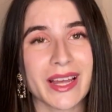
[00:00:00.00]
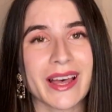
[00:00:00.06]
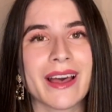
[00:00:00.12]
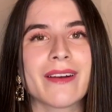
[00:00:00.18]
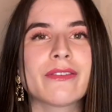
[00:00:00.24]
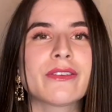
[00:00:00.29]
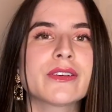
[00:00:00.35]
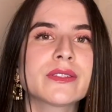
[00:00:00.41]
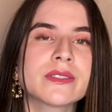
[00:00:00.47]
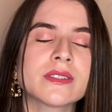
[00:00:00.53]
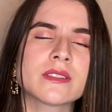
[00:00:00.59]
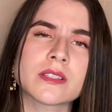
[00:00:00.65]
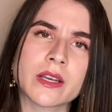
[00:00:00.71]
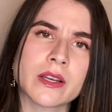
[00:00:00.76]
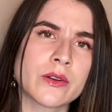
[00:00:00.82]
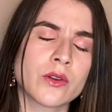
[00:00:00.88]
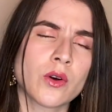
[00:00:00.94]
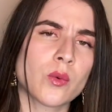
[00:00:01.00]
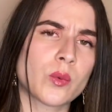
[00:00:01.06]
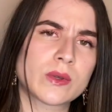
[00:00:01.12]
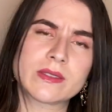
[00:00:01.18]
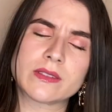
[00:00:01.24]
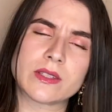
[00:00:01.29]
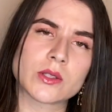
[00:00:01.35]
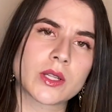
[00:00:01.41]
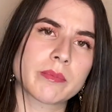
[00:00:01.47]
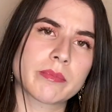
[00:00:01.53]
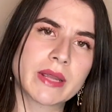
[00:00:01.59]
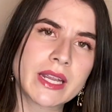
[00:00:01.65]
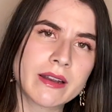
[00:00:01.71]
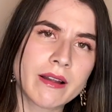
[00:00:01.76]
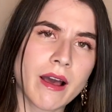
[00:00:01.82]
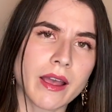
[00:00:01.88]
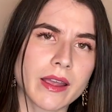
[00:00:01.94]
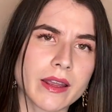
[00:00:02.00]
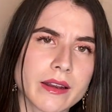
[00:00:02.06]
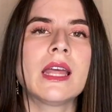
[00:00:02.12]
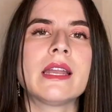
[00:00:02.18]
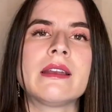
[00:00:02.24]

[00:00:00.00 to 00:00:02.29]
ever since Renault was still in P9.